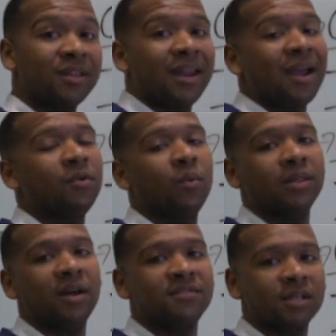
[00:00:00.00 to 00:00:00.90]
that
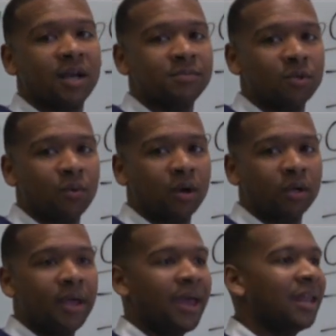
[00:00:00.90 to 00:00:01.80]
everyone loves to come to
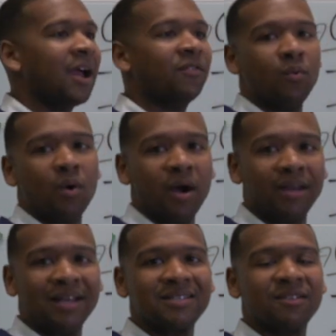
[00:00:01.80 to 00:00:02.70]
work and everyone
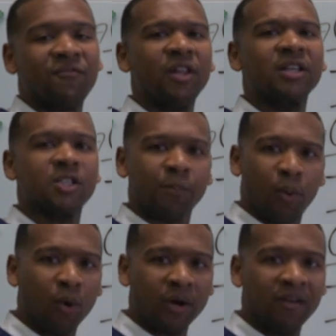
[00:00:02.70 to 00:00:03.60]
is feeling
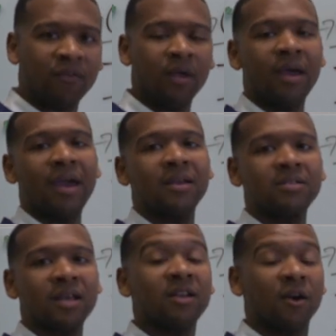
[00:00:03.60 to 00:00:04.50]
supported,
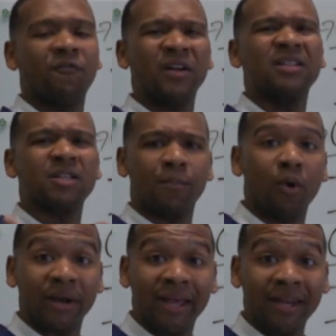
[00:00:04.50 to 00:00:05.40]
feeling
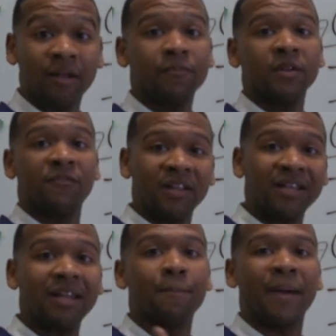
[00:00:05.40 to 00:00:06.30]
supported,
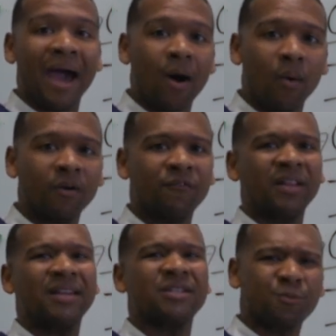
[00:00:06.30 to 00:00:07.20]
feeling empowered,
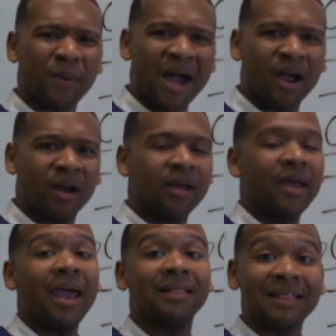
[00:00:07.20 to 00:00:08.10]
feeling inspired,
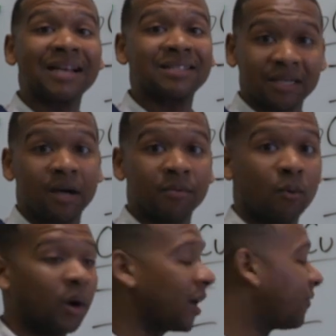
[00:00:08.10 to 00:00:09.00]
and likes to come to
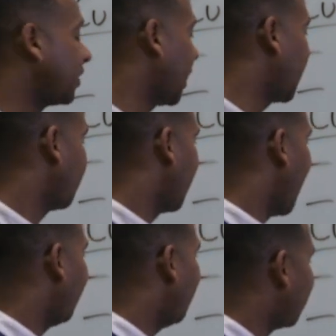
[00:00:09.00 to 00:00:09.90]
work every day? And then